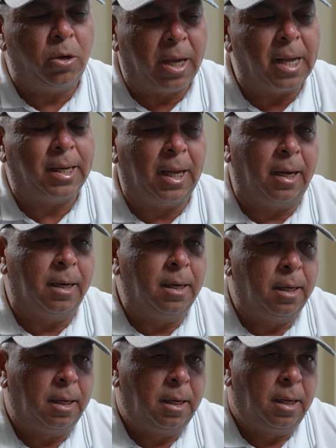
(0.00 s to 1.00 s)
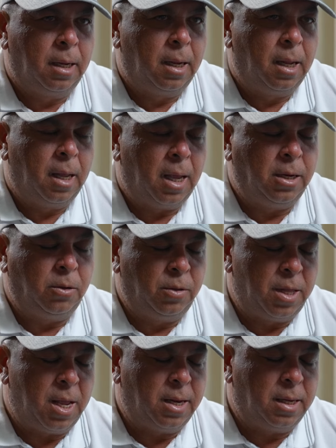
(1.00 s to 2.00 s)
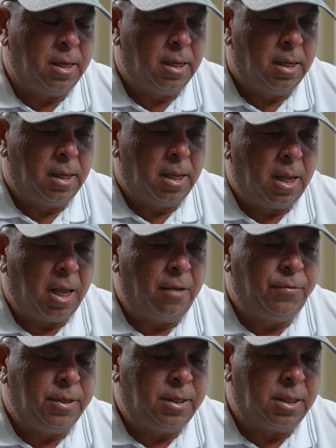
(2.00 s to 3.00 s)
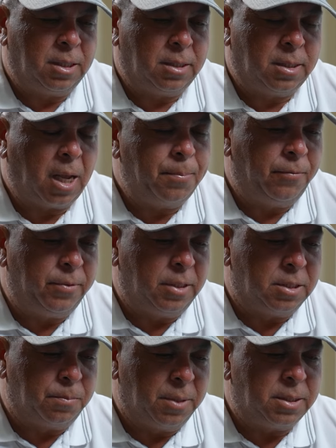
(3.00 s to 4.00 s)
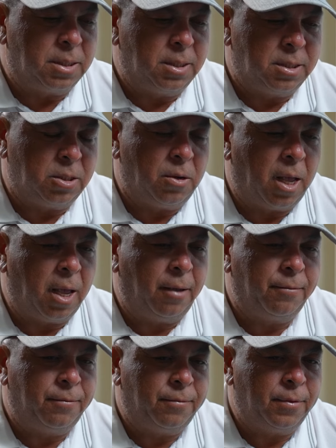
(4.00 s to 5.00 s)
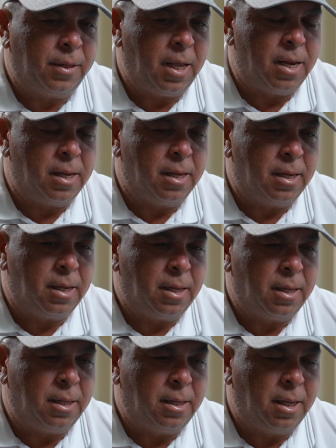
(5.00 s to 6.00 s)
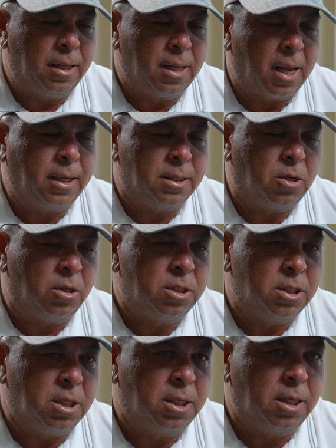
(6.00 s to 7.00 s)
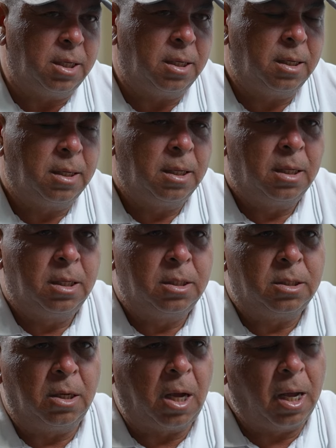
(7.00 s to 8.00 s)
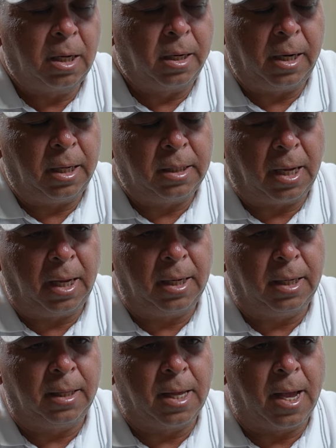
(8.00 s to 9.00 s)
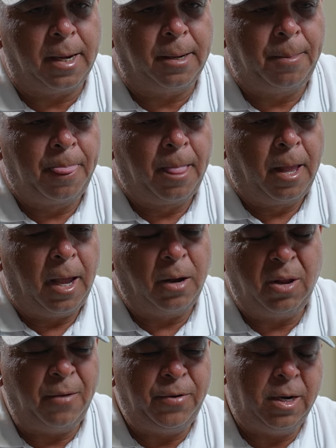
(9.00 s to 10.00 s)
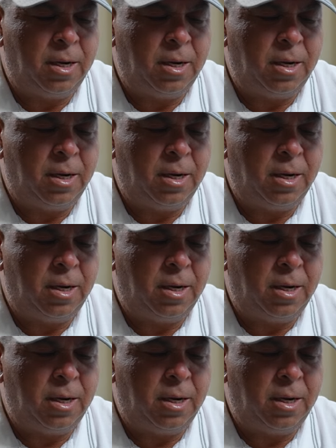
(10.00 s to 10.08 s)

you get in and you then have the type of dismissals you have, then that is concerning. So I agree entirely that, and at